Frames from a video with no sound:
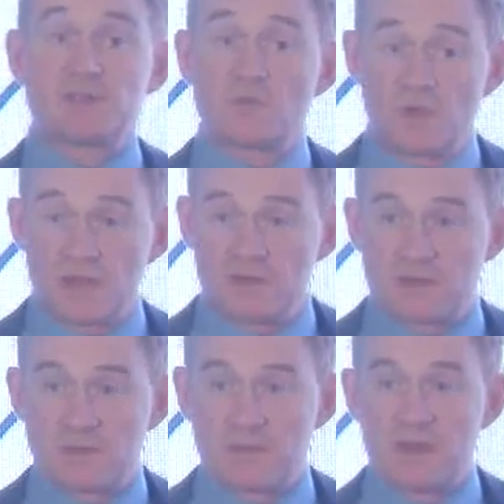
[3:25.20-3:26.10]
to read
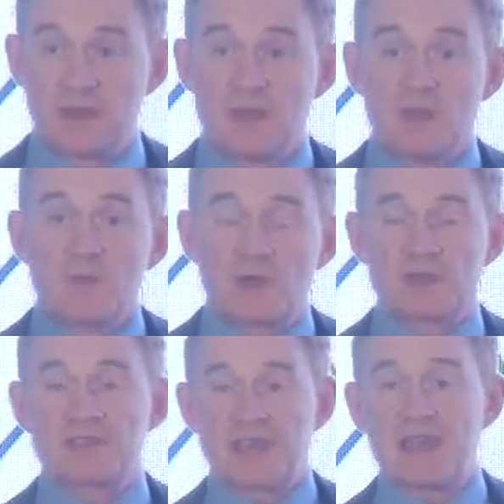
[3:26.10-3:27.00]
them,
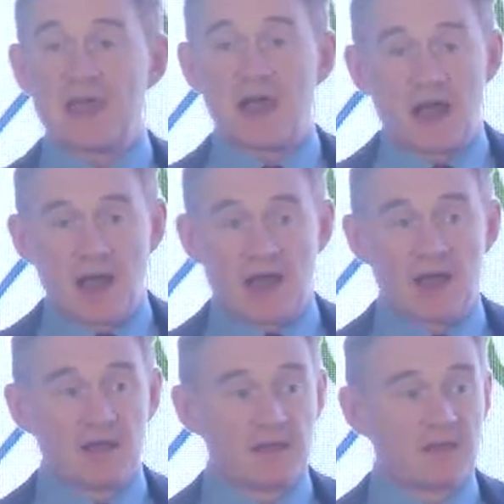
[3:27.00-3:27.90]
because they
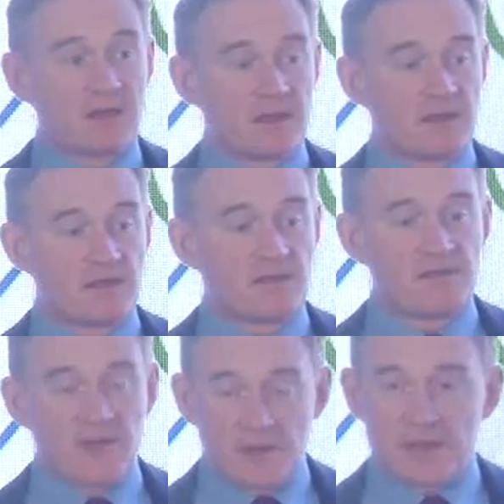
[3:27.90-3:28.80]
are
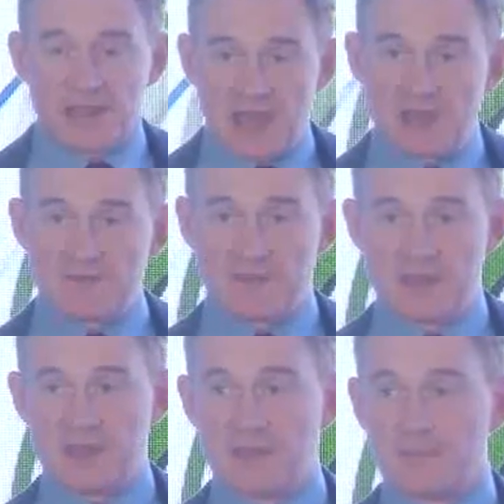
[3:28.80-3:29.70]
very
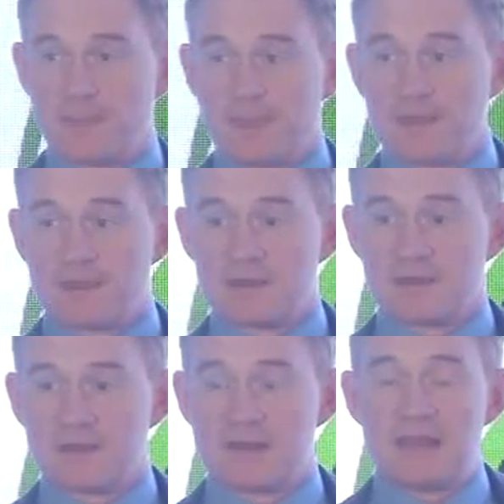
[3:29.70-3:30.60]
carefully
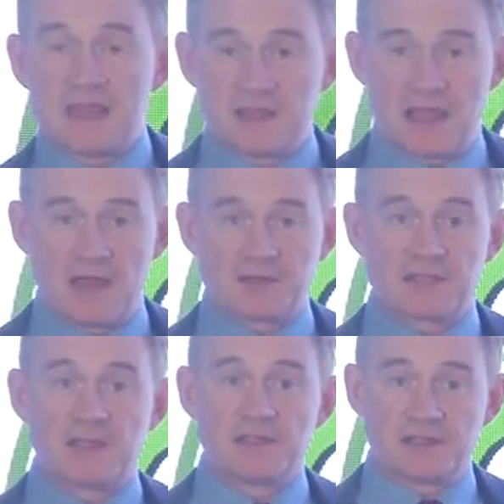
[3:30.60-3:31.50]
laid out
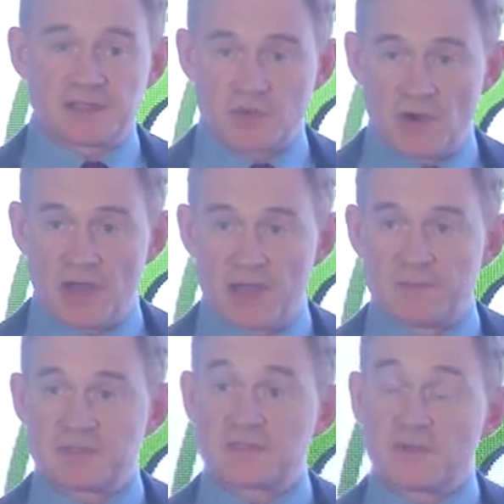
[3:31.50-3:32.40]
and
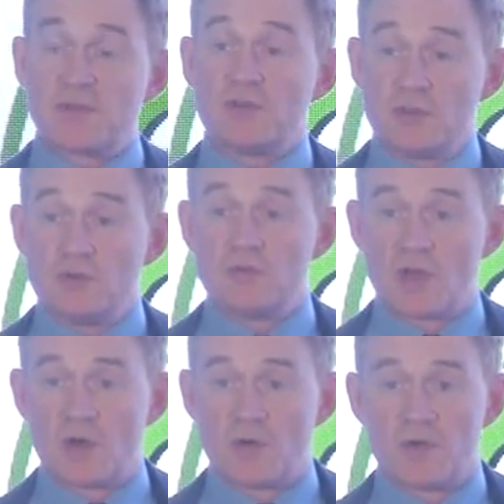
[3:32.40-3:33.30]
described so that you
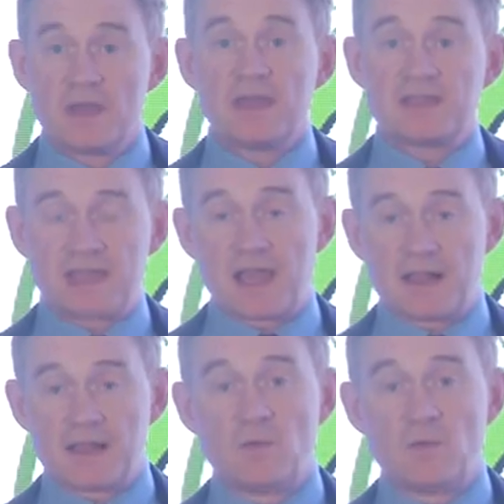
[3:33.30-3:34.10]
know exactly